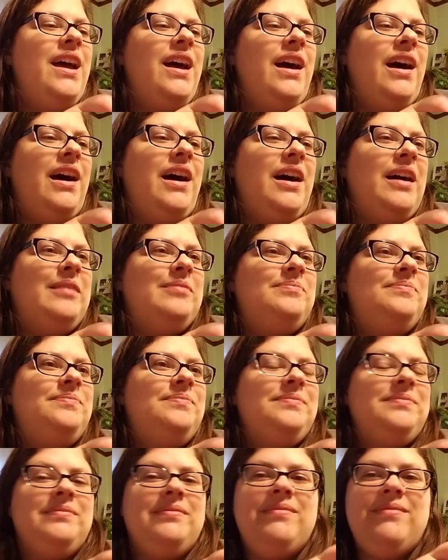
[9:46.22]

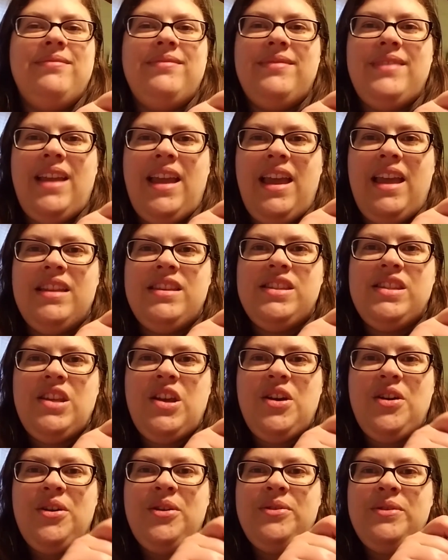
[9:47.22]
And
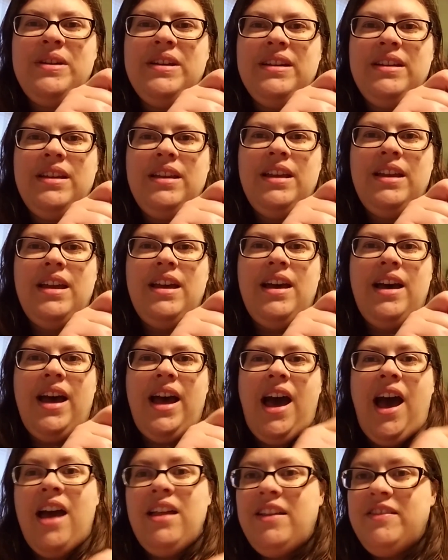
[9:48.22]
so
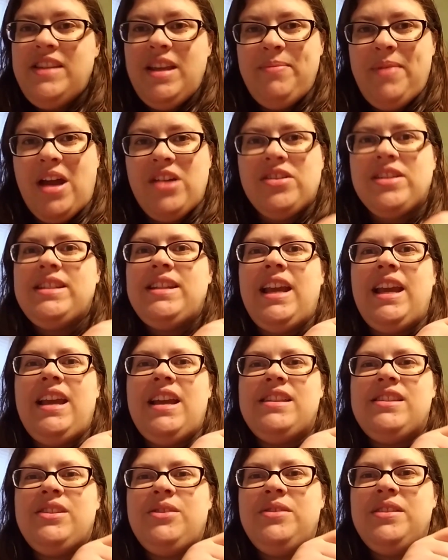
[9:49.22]
I love St. Patrick's Day,
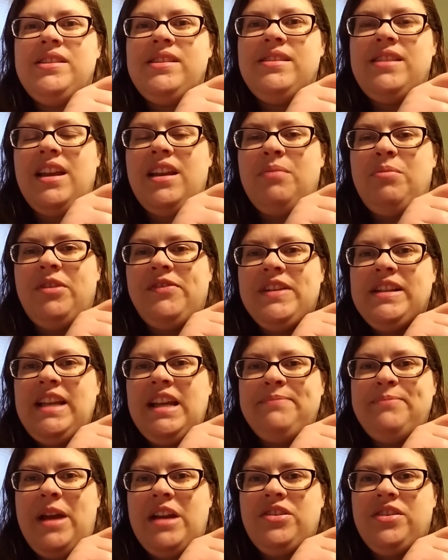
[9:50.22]
and so this is like a perfect St.